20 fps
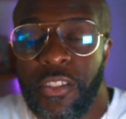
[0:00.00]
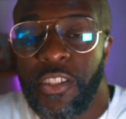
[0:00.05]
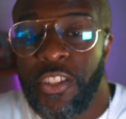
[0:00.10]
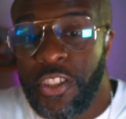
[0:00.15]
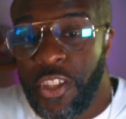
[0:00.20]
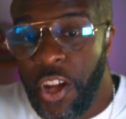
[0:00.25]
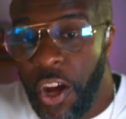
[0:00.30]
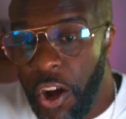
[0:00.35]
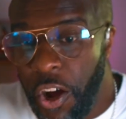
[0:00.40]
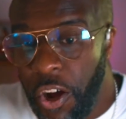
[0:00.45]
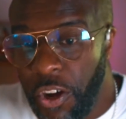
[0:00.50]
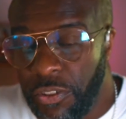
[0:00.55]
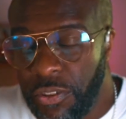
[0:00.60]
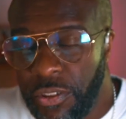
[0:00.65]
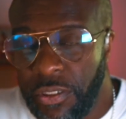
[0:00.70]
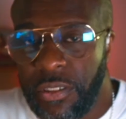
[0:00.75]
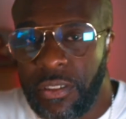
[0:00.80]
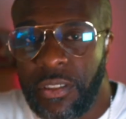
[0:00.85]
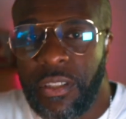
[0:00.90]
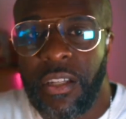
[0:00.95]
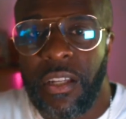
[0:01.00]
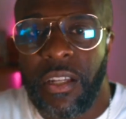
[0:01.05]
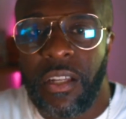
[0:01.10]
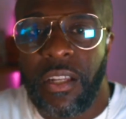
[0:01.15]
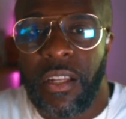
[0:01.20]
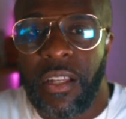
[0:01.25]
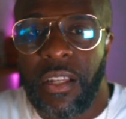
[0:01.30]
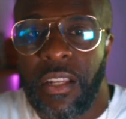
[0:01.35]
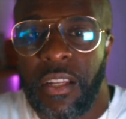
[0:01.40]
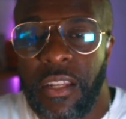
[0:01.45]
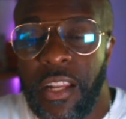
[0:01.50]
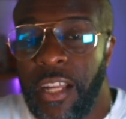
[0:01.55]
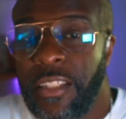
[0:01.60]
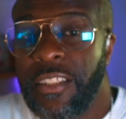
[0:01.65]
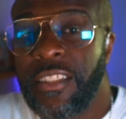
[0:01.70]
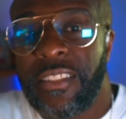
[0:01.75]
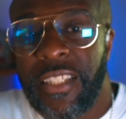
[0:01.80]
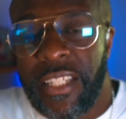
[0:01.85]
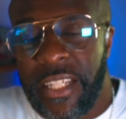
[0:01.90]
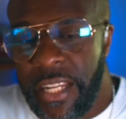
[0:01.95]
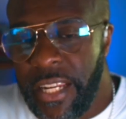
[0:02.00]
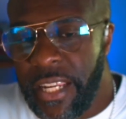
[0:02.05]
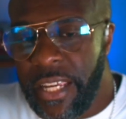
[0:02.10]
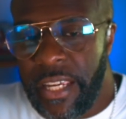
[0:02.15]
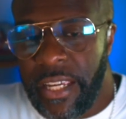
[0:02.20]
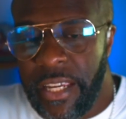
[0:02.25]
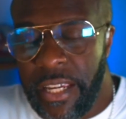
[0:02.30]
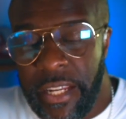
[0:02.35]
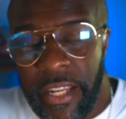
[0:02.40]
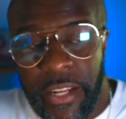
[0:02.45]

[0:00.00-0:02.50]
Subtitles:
The songs, not the technique.